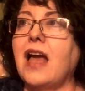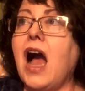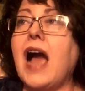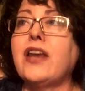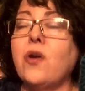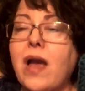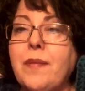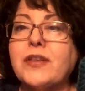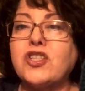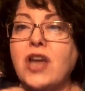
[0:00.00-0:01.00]
know how
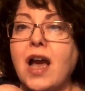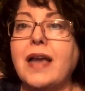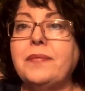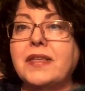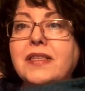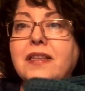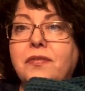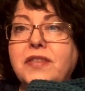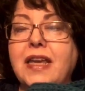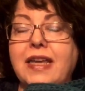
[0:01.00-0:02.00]
much time this
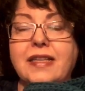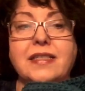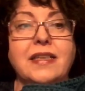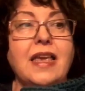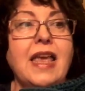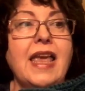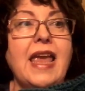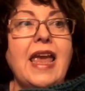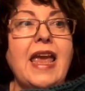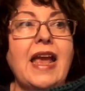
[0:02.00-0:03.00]
stuff takes.
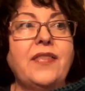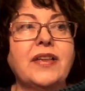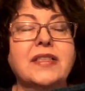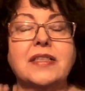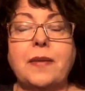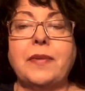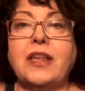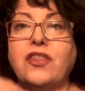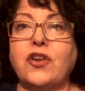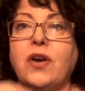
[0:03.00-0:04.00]
And that
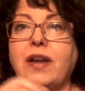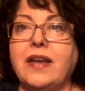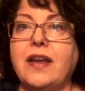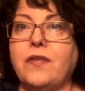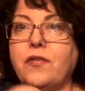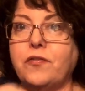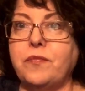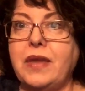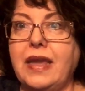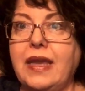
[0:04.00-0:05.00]
somebody thought enough of
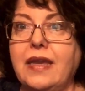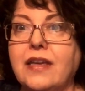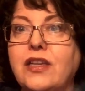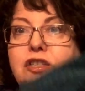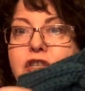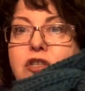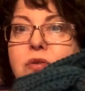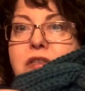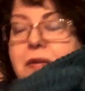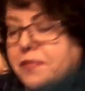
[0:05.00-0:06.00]
me to do
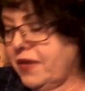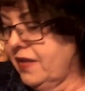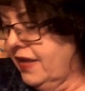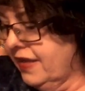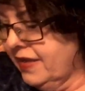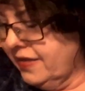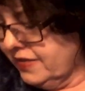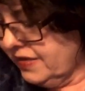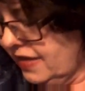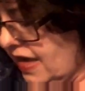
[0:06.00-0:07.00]
something like this.